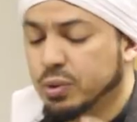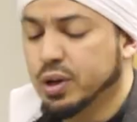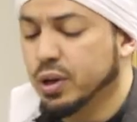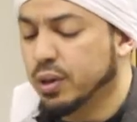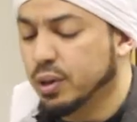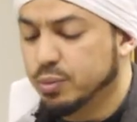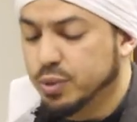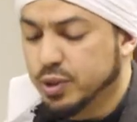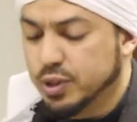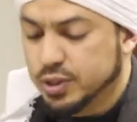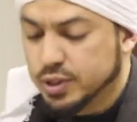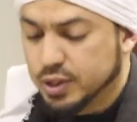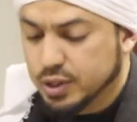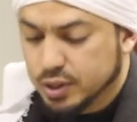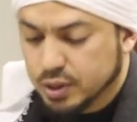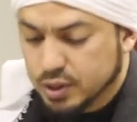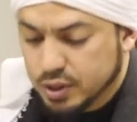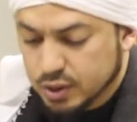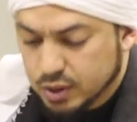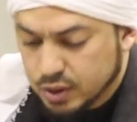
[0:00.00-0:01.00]
another person
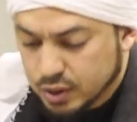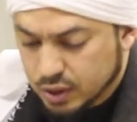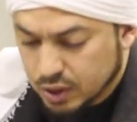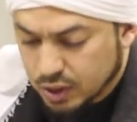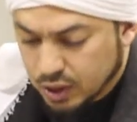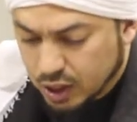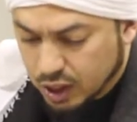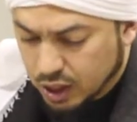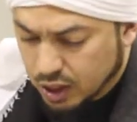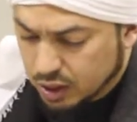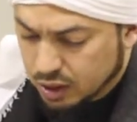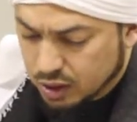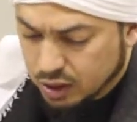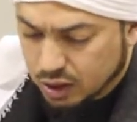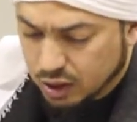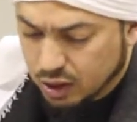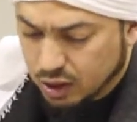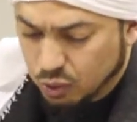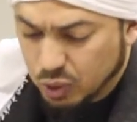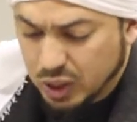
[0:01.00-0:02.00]
and
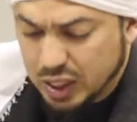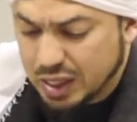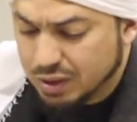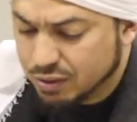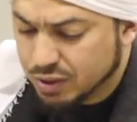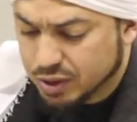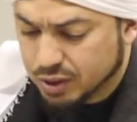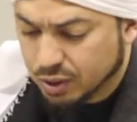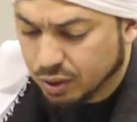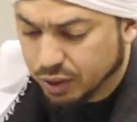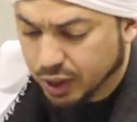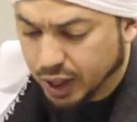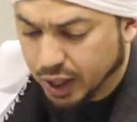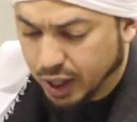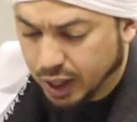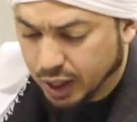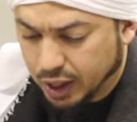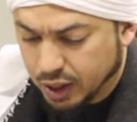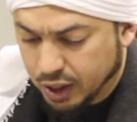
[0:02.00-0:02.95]
uh, we leave it all there.